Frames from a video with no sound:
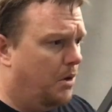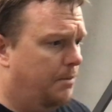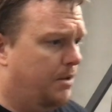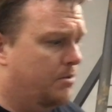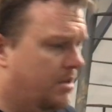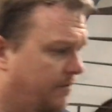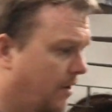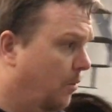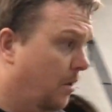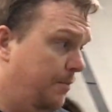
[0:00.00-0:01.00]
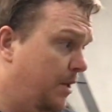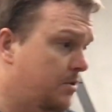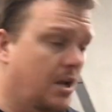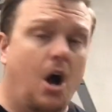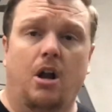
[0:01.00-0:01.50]
we're going to be using very, we're going to be
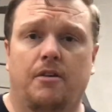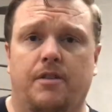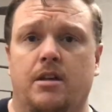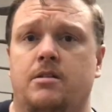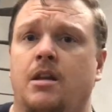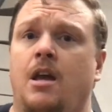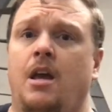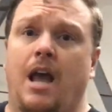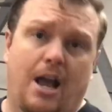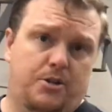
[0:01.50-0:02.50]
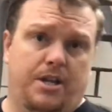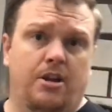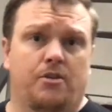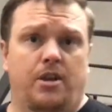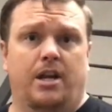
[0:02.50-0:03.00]
using all of this actually
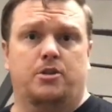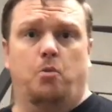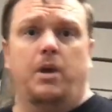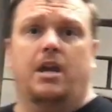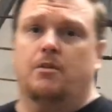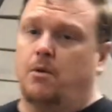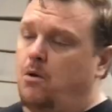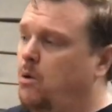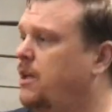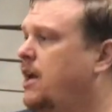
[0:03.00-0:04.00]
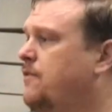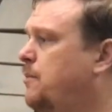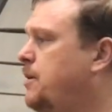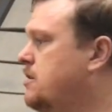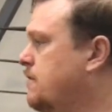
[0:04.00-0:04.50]
here in the next week and recording
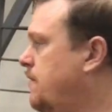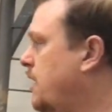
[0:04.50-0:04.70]
every piece of